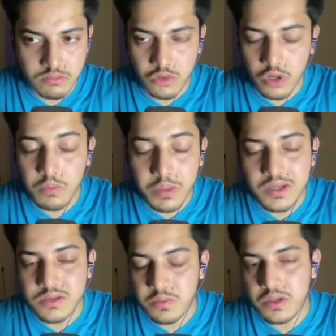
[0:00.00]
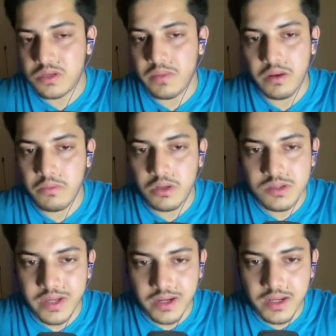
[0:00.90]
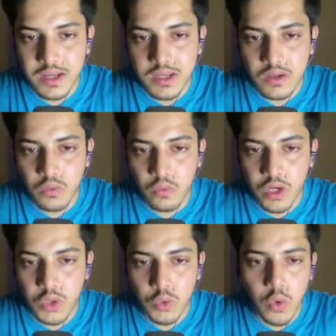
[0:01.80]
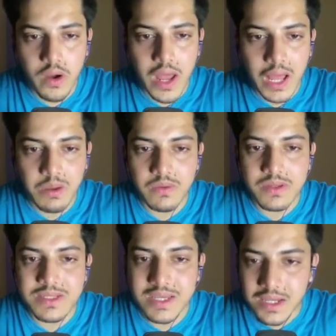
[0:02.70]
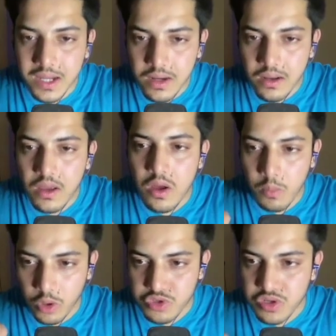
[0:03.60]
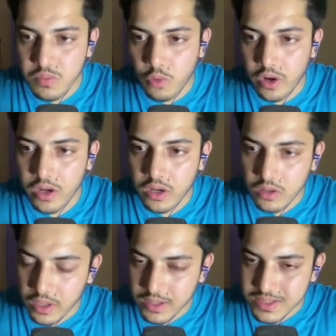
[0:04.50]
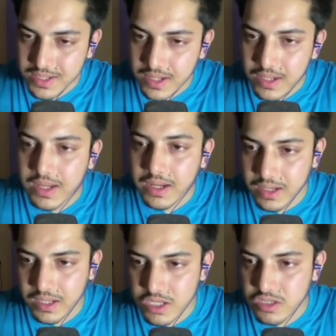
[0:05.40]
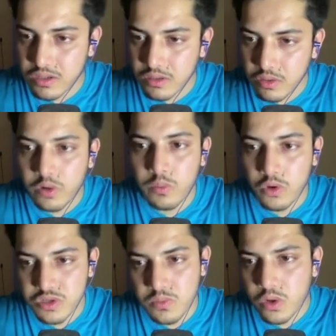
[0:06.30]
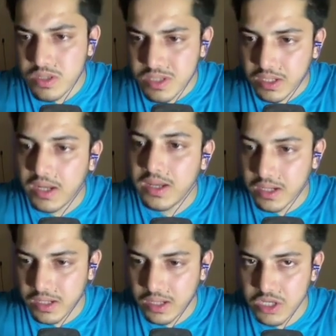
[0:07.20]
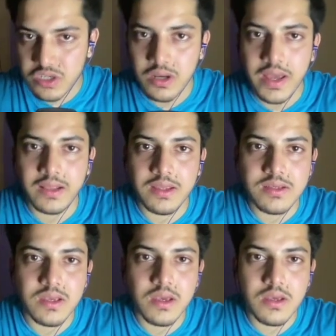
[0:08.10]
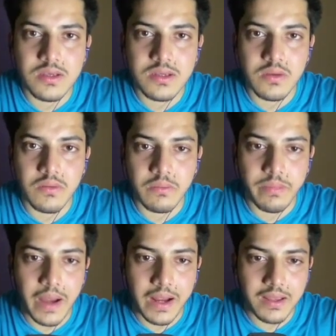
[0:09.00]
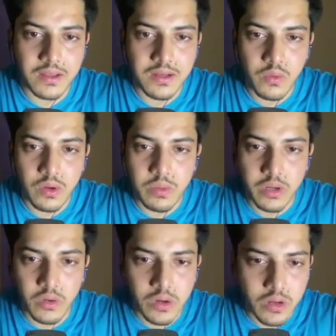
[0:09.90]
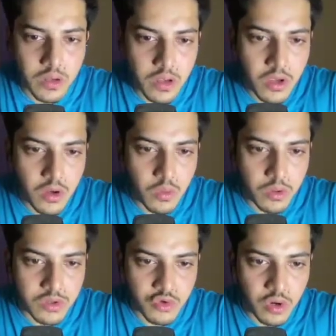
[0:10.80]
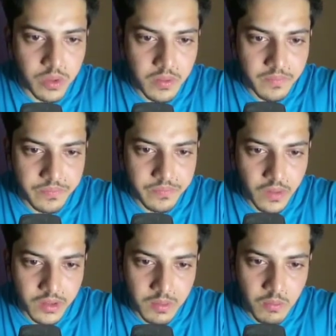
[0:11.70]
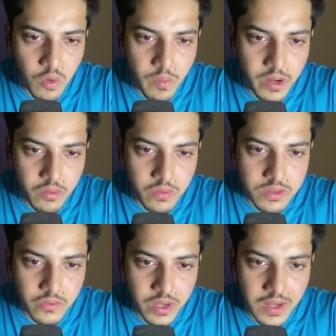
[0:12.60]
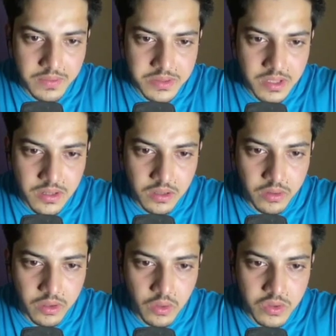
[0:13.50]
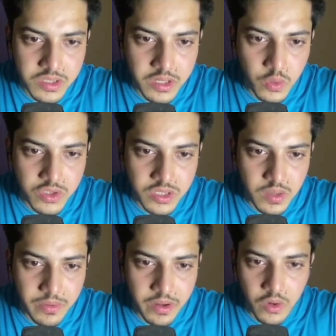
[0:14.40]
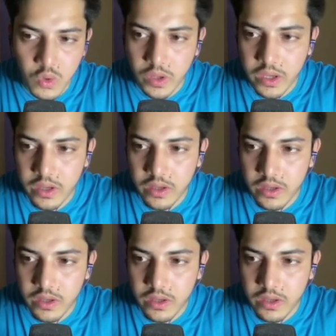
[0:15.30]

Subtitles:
okay, please man, because technically we don't have even single positive point, like single indication, not positive point, single indication like this. See, back in the day when Bitcoin was dropping, the moment we have seen a good closing, it was an uptrend over here.